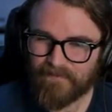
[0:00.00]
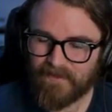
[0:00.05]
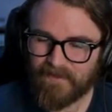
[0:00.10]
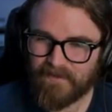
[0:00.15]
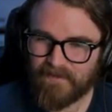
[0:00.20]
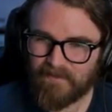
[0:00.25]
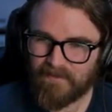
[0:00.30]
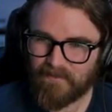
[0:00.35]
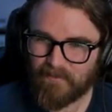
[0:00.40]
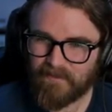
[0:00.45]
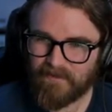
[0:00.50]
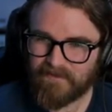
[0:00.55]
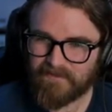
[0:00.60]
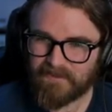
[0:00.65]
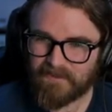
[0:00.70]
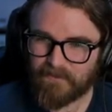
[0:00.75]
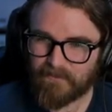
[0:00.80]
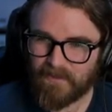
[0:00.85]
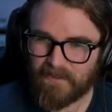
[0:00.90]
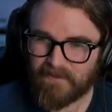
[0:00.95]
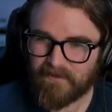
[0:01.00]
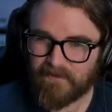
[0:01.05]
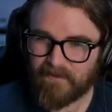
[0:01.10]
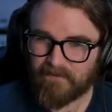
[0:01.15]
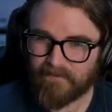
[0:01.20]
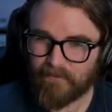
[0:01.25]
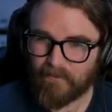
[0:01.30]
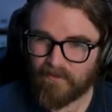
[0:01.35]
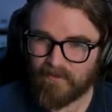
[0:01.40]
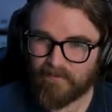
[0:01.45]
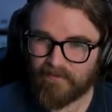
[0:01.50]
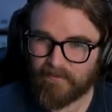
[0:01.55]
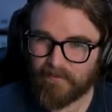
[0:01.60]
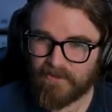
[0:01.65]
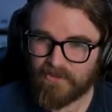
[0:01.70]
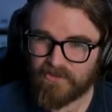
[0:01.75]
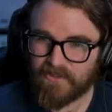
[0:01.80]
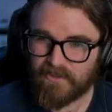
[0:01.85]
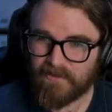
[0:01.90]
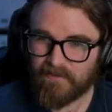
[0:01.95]
Healy Wheelers, I grinded enough Aurum for
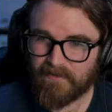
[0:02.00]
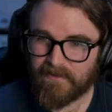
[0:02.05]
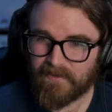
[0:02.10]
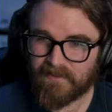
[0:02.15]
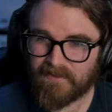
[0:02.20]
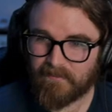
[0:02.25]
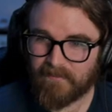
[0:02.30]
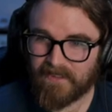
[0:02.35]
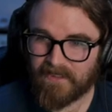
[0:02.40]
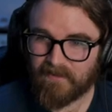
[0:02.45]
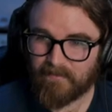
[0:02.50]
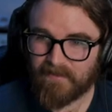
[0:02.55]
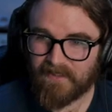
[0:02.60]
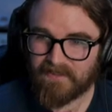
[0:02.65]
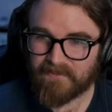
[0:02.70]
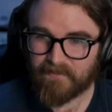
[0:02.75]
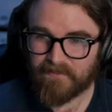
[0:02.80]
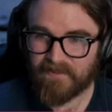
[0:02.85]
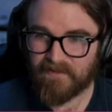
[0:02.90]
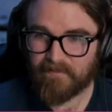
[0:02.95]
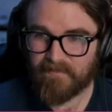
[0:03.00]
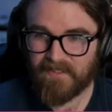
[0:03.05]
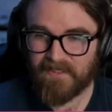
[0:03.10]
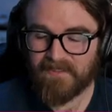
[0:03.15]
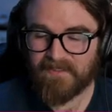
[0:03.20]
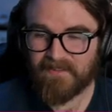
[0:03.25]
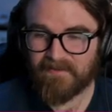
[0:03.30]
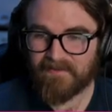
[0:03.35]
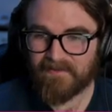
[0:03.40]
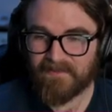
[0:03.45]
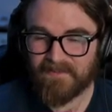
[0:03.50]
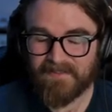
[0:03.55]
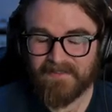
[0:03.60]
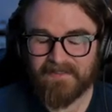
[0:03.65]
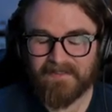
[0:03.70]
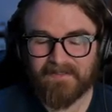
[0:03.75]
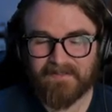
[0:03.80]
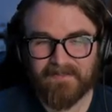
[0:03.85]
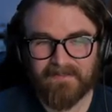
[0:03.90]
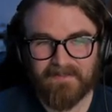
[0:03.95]
my generator to get the battle pass without paying anything.
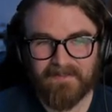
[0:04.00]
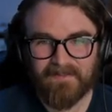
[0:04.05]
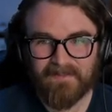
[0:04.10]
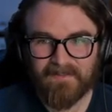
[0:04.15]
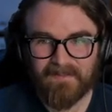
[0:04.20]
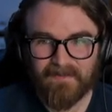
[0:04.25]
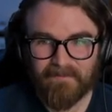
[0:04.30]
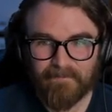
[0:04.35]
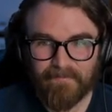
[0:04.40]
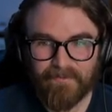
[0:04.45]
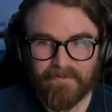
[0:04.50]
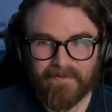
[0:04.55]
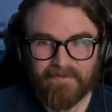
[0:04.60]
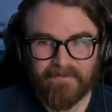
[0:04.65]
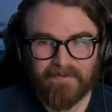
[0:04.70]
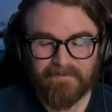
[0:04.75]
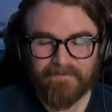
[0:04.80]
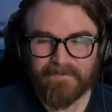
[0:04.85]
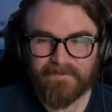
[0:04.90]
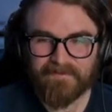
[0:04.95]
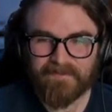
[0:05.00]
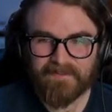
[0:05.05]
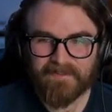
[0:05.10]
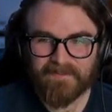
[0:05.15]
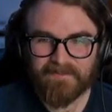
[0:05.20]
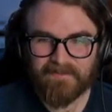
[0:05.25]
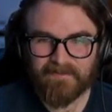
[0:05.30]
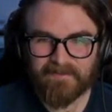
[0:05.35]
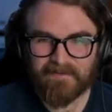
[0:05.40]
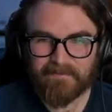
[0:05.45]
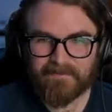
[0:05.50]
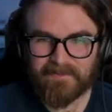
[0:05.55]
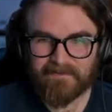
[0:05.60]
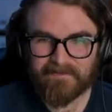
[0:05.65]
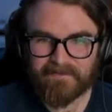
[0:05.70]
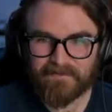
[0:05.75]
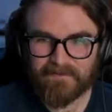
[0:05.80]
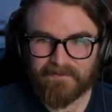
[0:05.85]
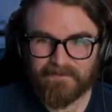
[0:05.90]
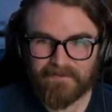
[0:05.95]
Yeah, boy, it really feels like they dug
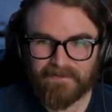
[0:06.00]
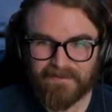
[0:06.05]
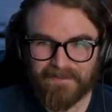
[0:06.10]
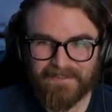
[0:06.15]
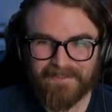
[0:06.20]
themselves a hole.